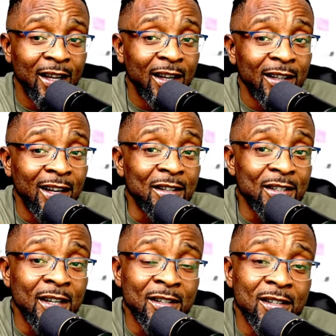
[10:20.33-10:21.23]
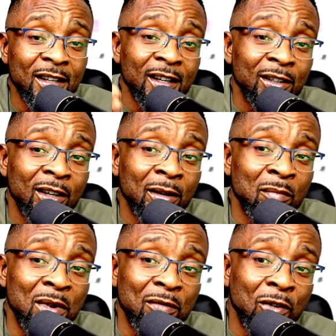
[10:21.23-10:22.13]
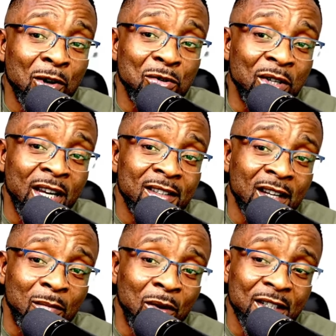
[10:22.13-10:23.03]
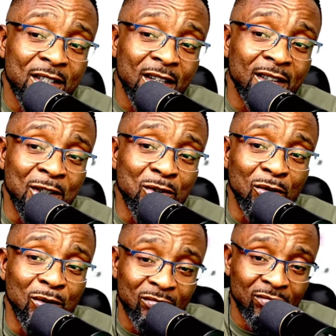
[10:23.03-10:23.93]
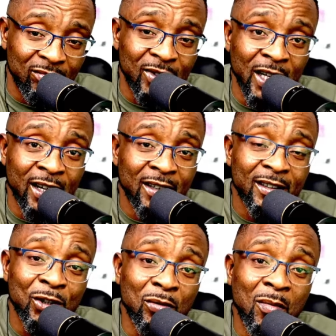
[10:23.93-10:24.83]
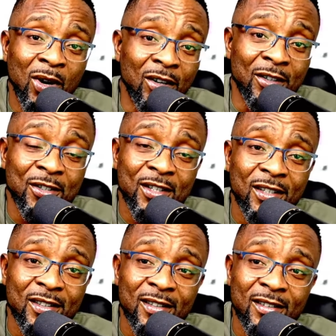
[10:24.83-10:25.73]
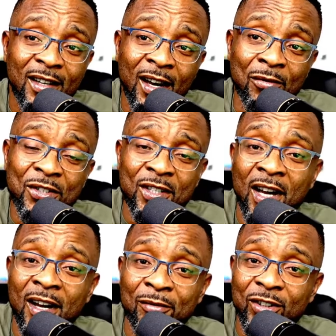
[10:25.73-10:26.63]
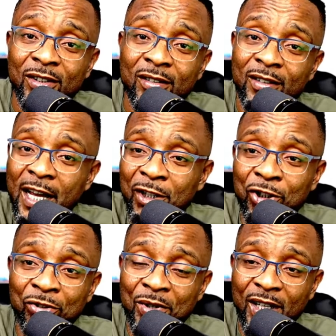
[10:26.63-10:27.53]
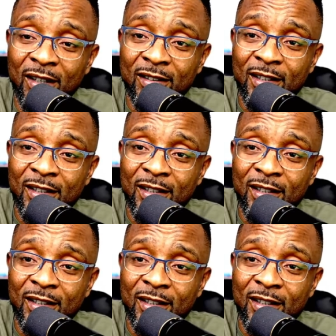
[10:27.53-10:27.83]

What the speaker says: That says before you get appointed into, you must have served Nigeria.